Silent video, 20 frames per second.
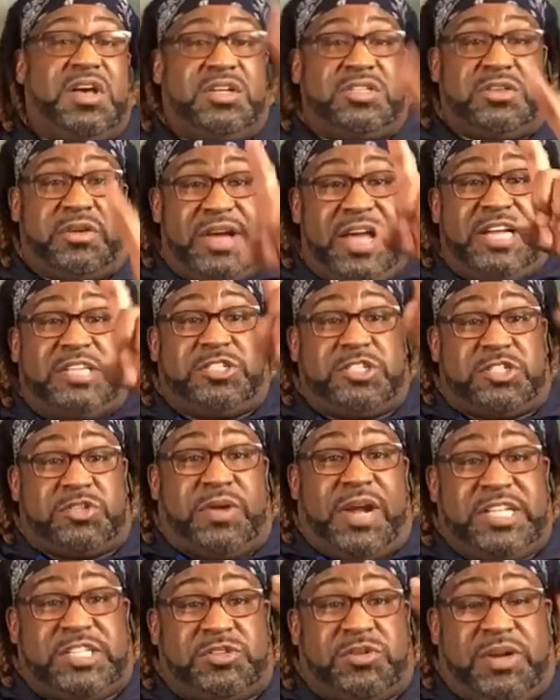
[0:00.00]
So interest
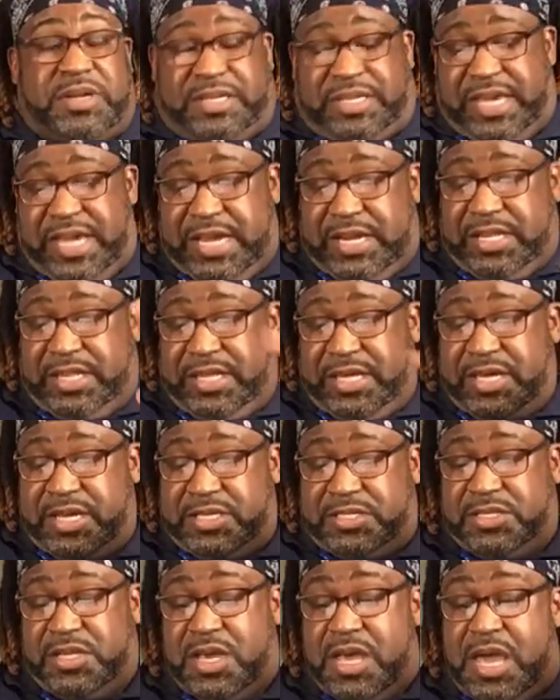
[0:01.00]
rates are a key to
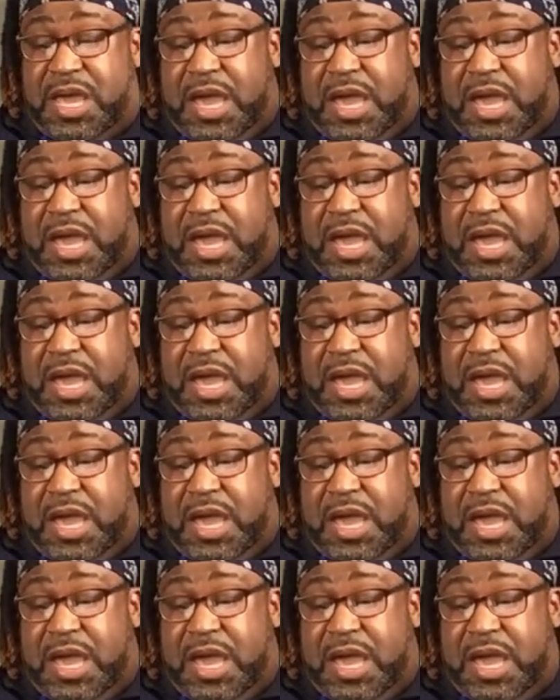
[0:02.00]
this